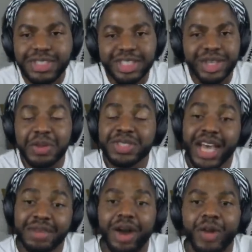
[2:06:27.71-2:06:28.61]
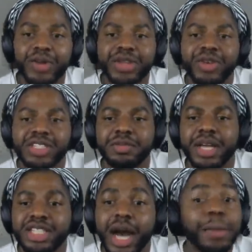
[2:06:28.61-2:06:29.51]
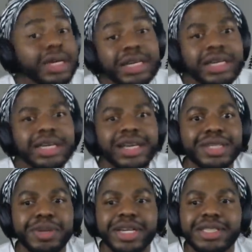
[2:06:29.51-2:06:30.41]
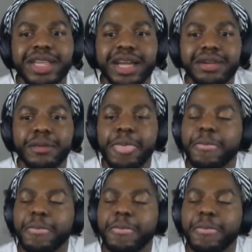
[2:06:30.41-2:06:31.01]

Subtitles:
So it was kind of awkward. The rest of my job experience there.